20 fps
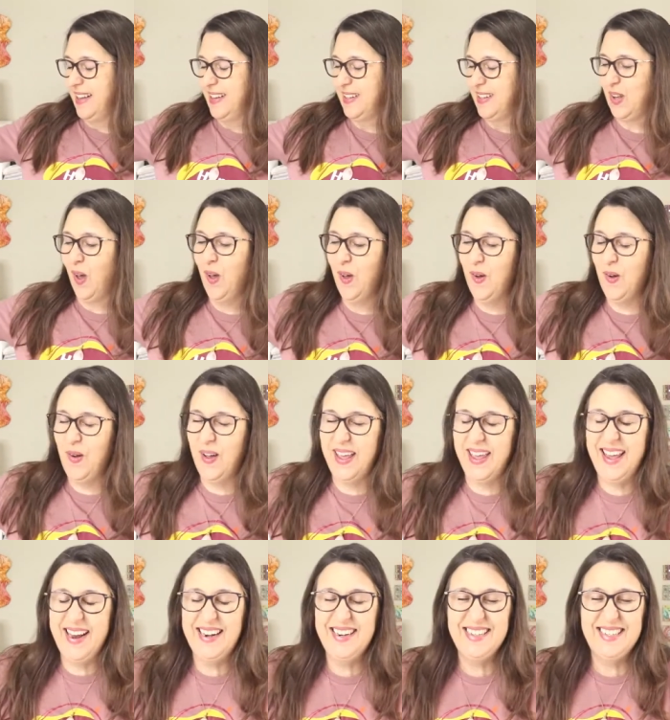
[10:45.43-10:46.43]
So
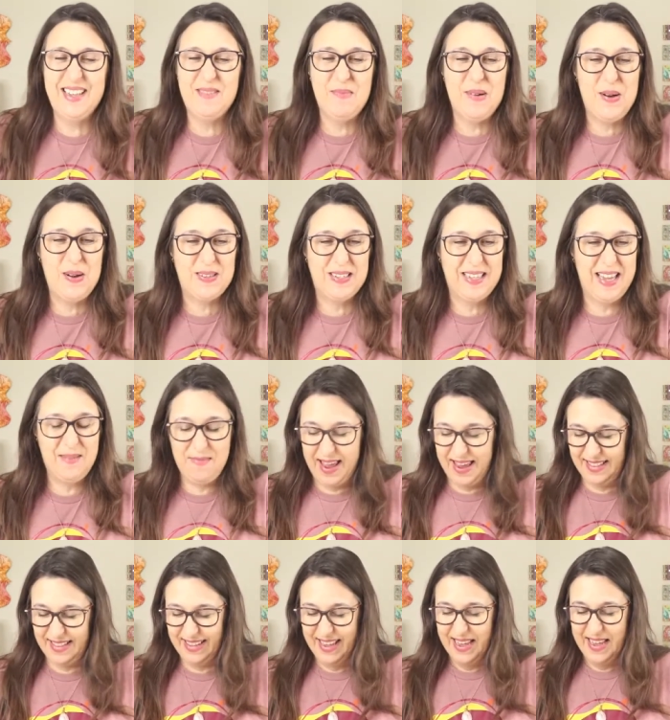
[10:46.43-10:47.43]
here's the box I
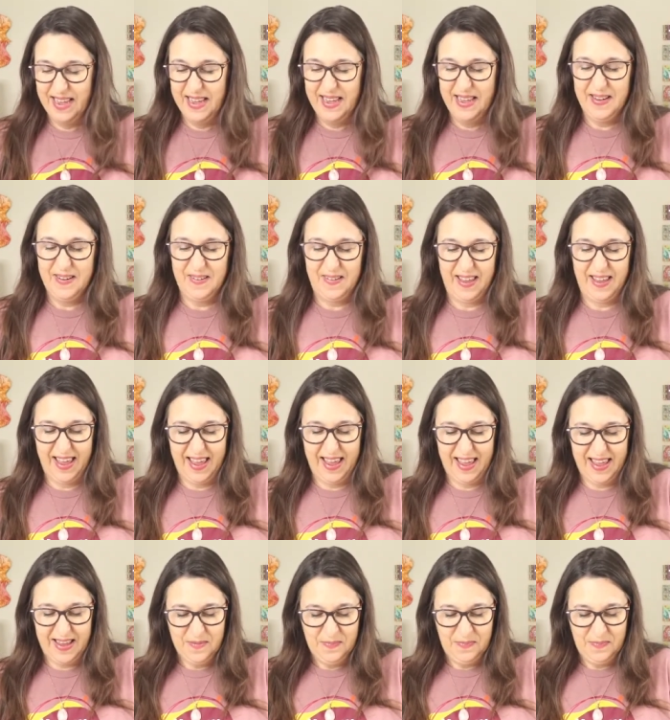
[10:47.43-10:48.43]
made.
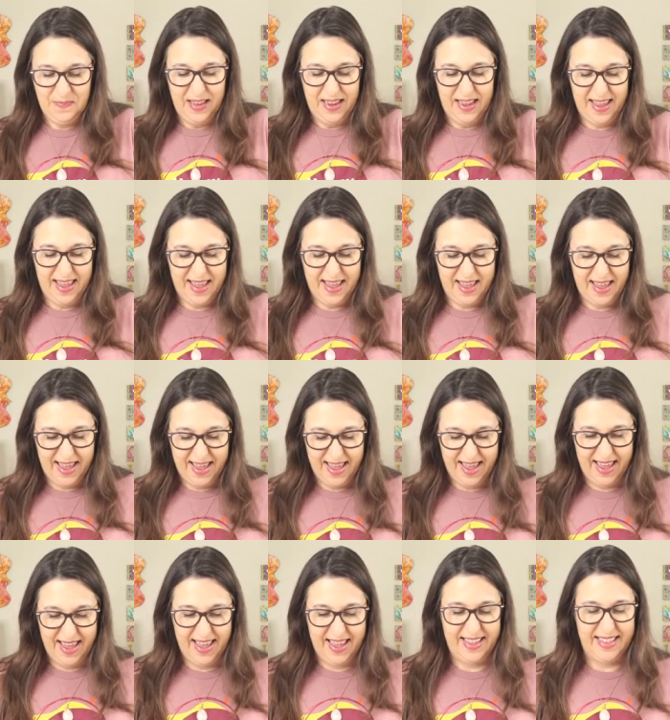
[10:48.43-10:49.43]
Okay,
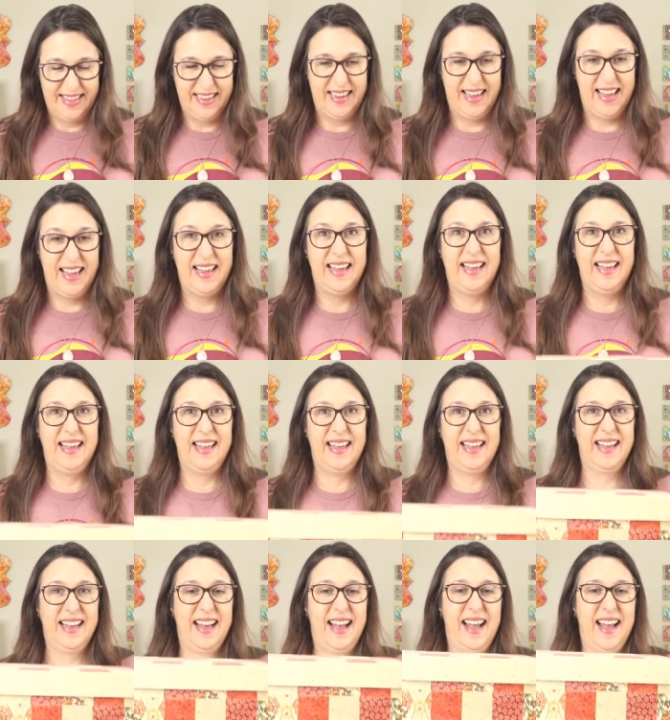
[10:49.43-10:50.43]
and
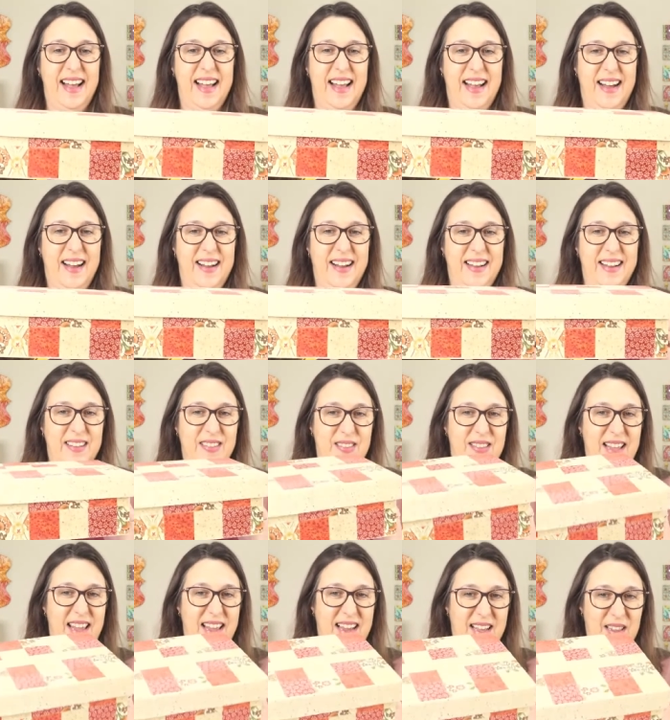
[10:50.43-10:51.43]
uh,
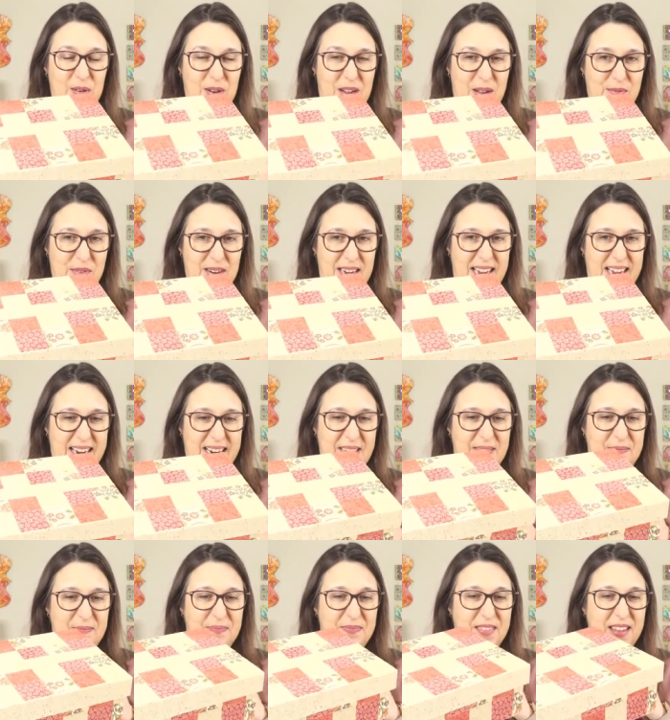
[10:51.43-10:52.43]
take a look over
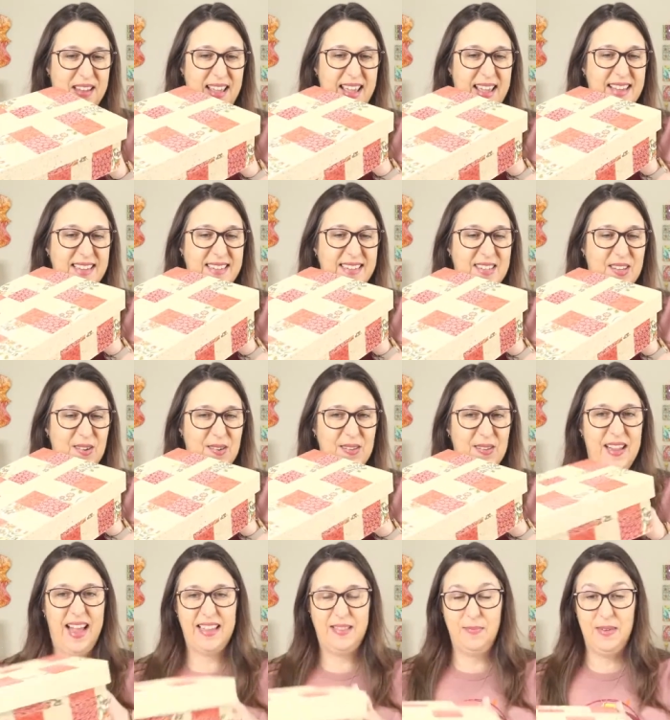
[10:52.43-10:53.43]
here. Okay, so
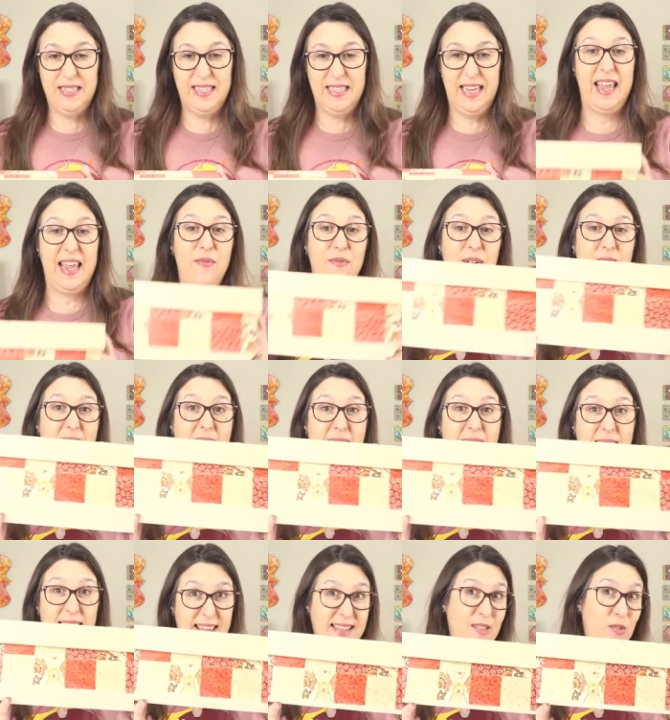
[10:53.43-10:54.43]
let me see if
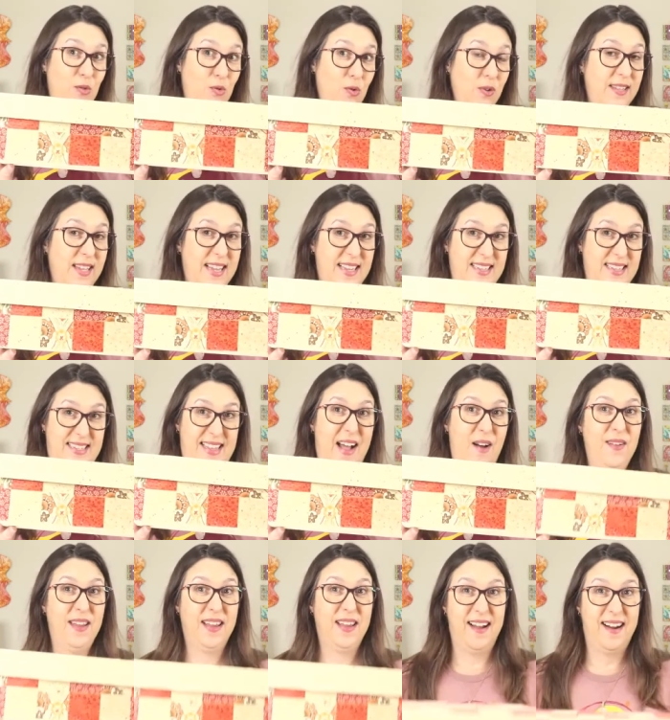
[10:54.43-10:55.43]
I can do this
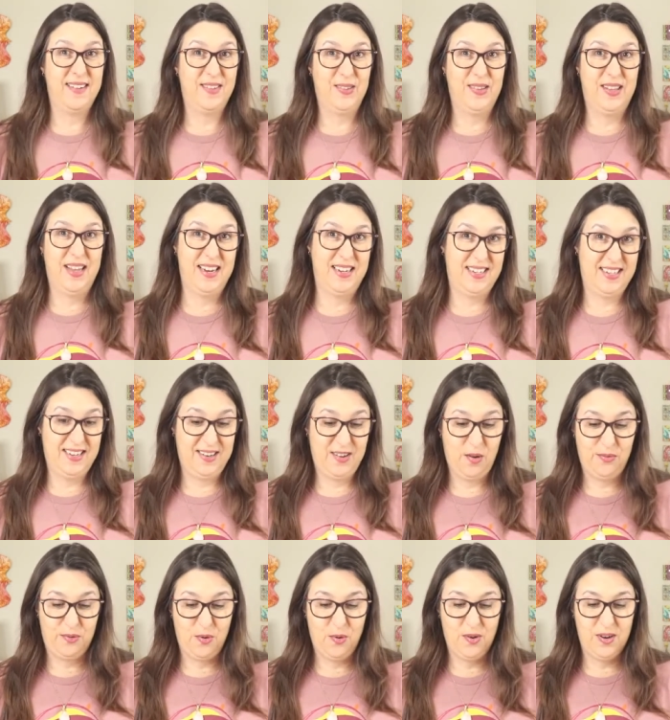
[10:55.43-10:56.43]
now in Cartonage.
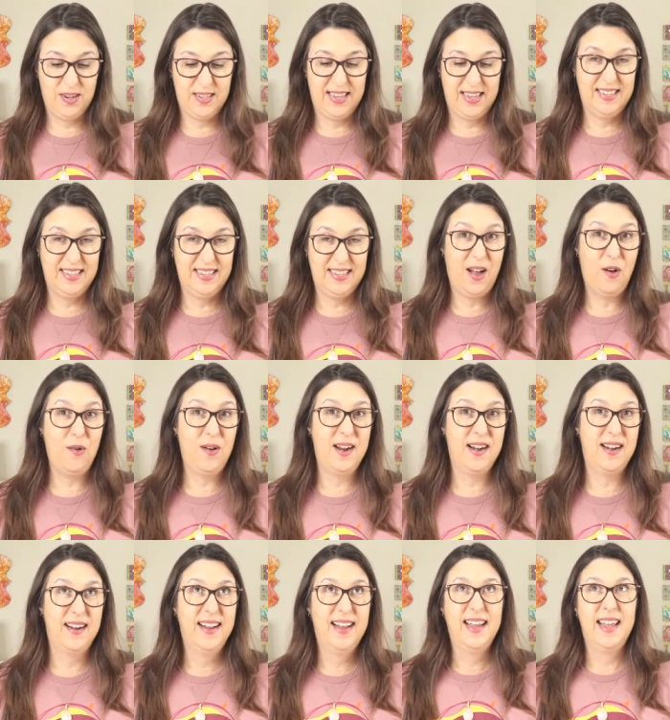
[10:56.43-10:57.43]
Of course, it's
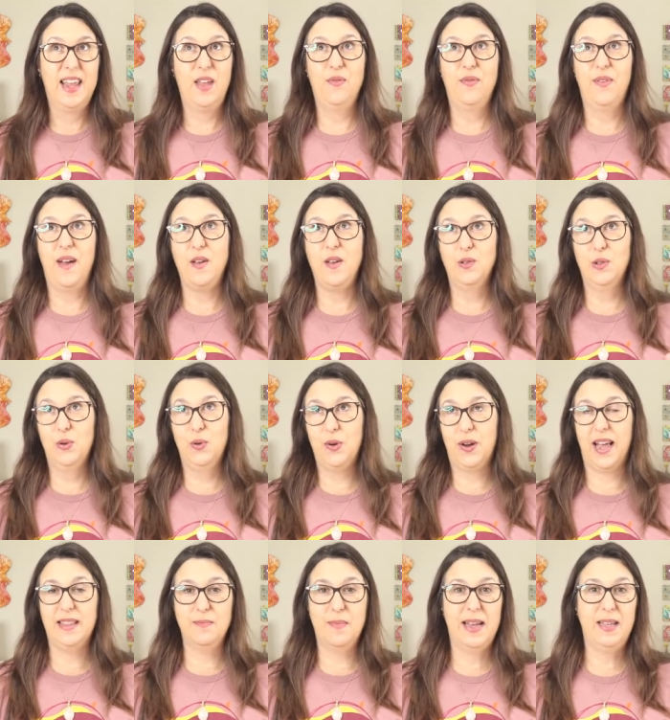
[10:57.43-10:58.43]
our, if I
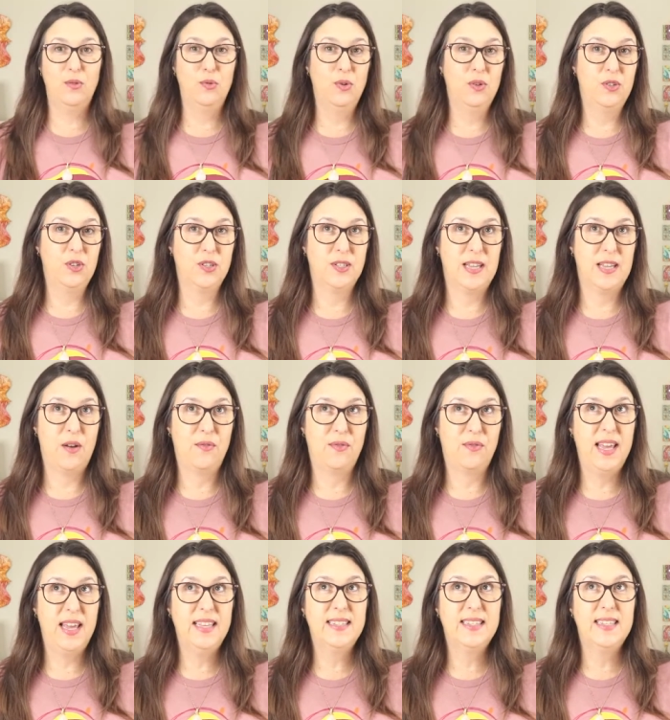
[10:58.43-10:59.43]
look at my
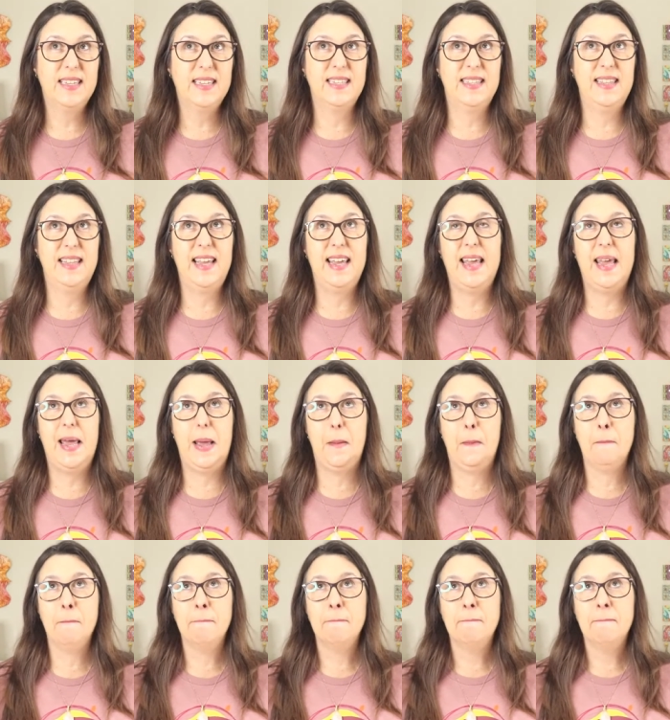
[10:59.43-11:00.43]
do-it-yourself kits, is the